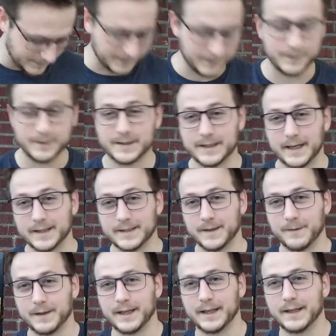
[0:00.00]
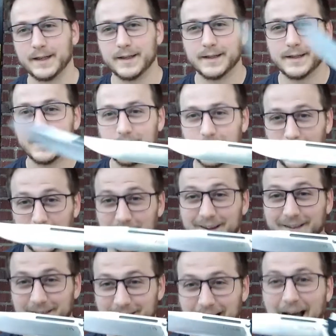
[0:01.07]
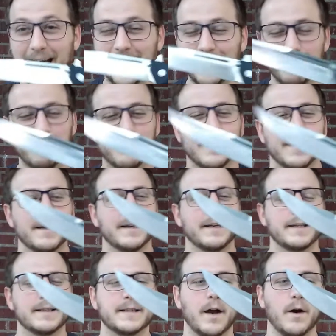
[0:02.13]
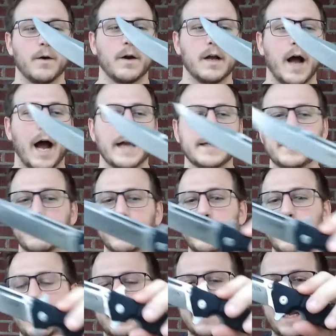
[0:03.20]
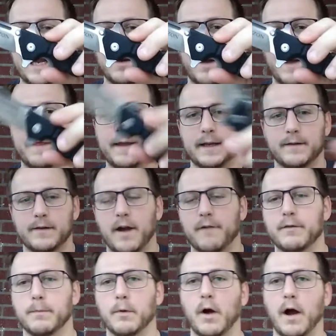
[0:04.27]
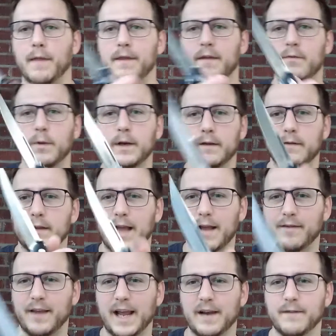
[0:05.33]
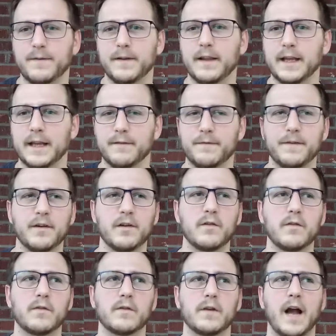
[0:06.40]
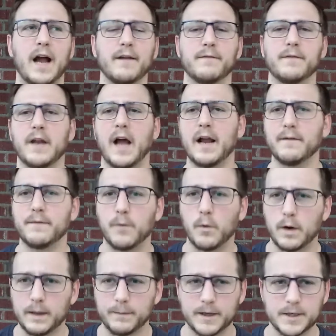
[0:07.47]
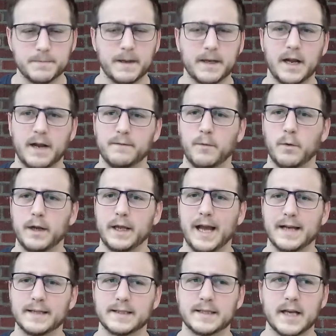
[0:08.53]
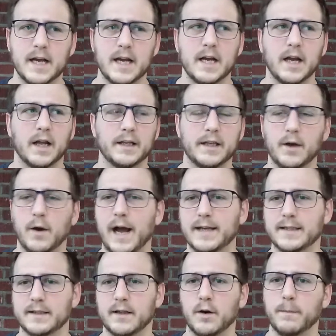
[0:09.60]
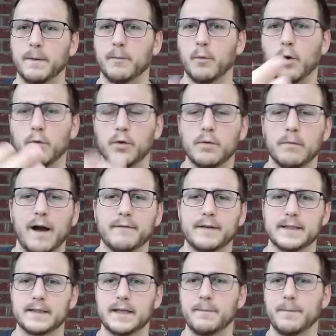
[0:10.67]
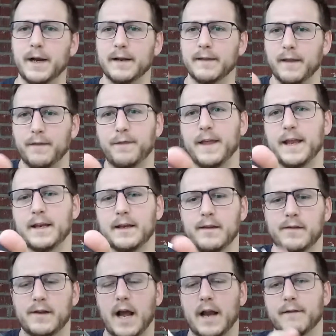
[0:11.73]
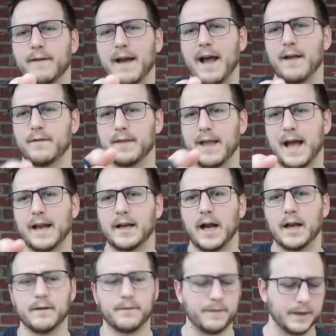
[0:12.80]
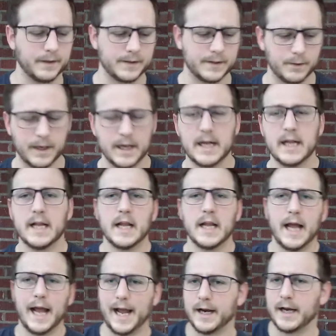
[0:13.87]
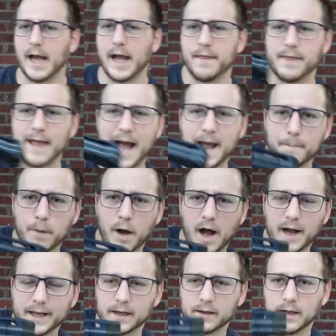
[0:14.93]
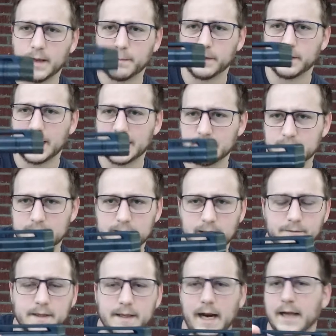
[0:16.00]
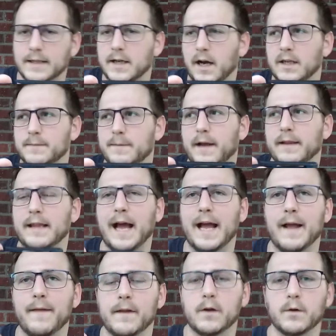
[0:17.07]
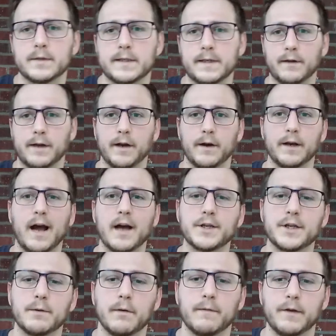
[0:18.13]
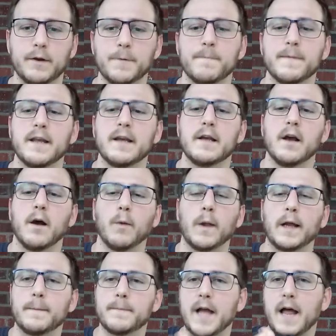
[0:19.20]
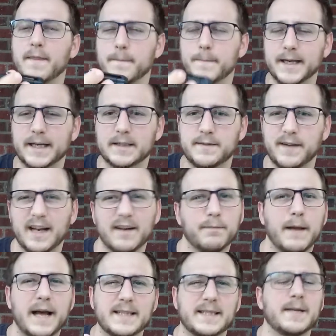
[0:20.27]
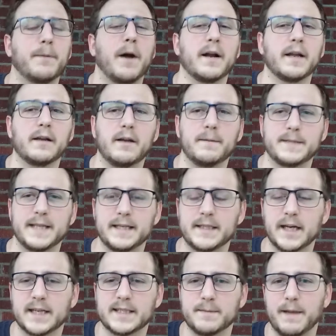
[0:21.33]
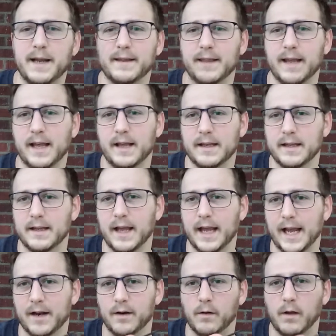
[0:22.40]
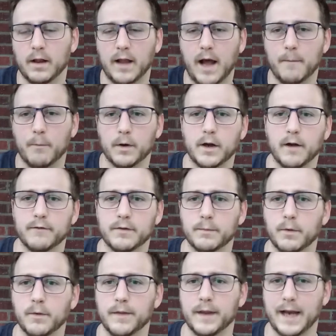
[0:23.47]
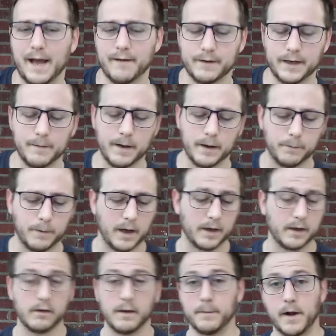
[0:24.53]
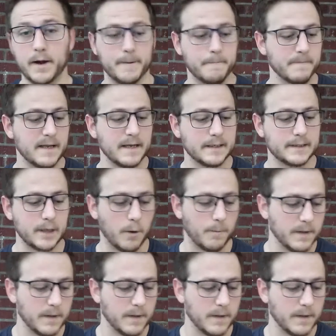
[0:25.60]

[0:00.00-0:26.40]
to, say, something like that. So, I do really like the handle. I think it's comfortable. On this one, it's less hand-filling. It feels kind of 940, Benchmade 940-esque. It has a little bit more room, obviously, but the thinness kind of has that kind of feel to it. And that pocket clip lends itself to that. I talked about that in the Cold Steel Kiridashi review. While I'm not the biggest fan of plastic pocket clips, it does make the handle a lot more comfortable than having a metal pocket clip on it. So,